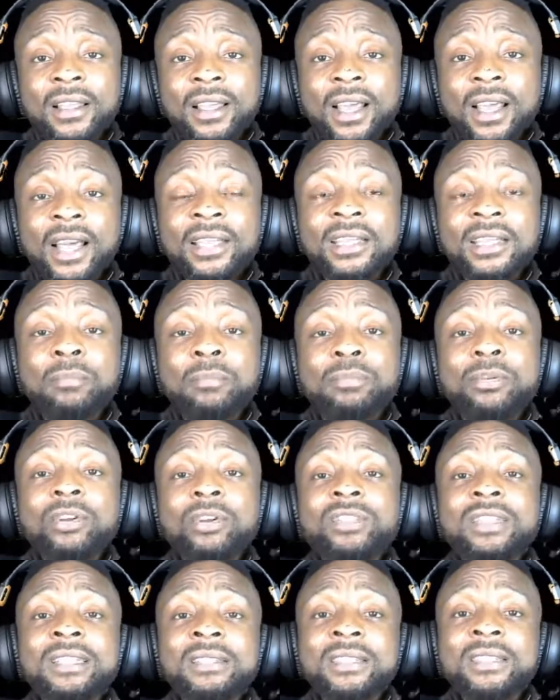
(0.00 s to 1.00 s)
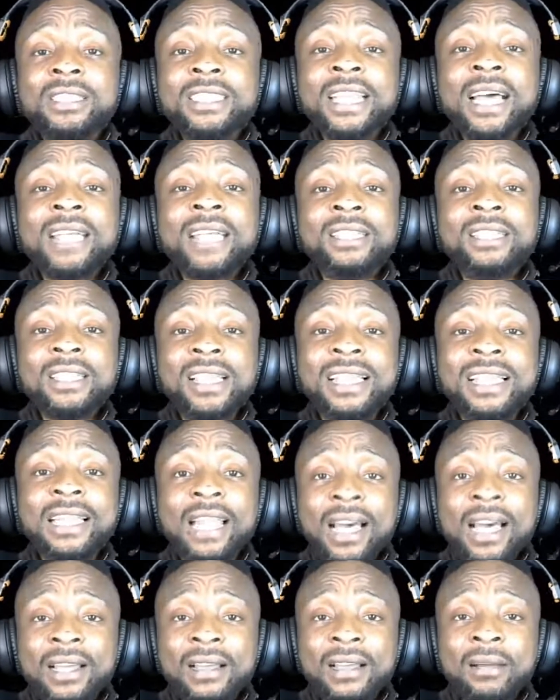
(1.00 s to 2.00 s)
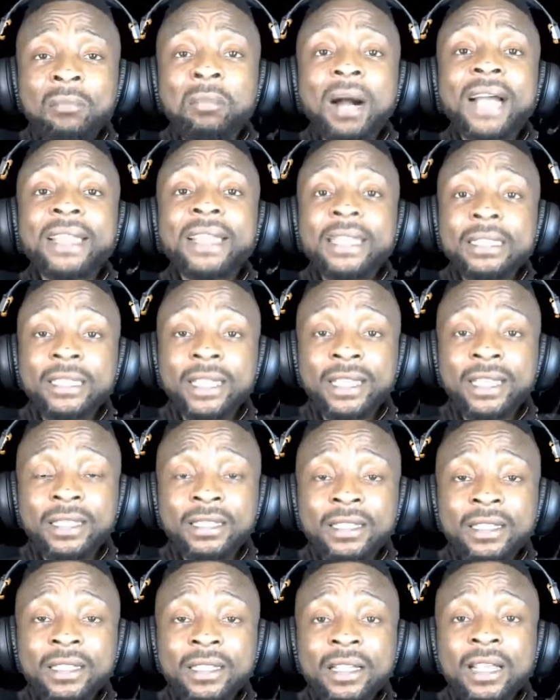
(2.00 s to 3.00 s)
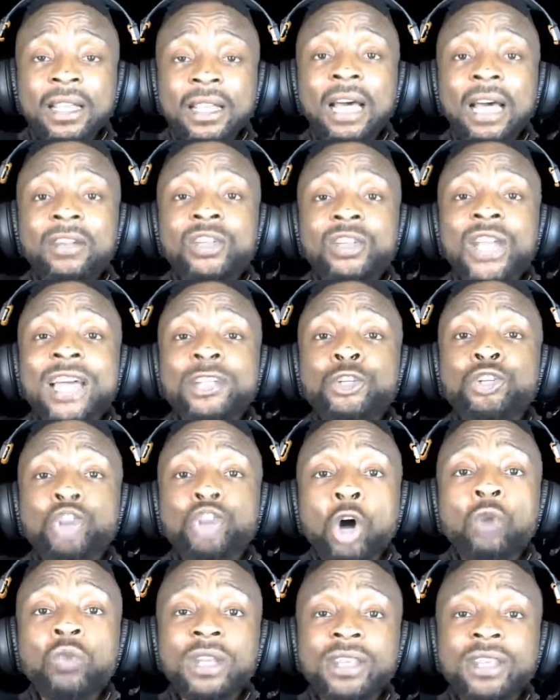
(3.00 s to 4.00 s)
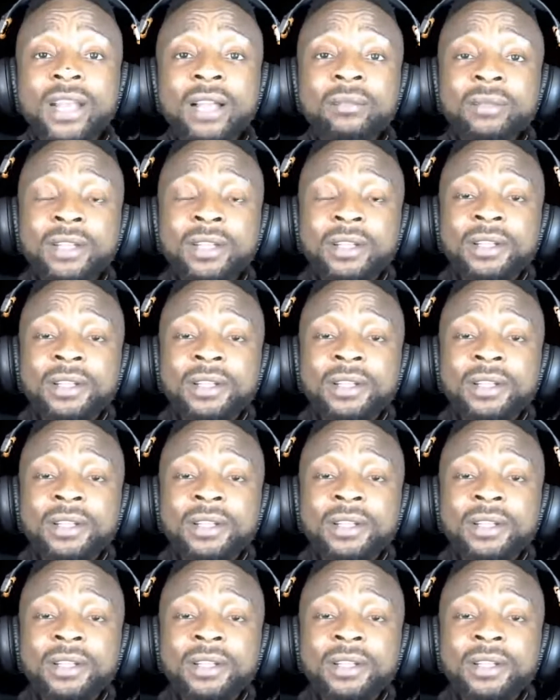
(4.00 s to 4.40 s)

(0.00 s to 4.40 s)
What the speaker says: And they brought the jihadi killer back again. Now they are done with them.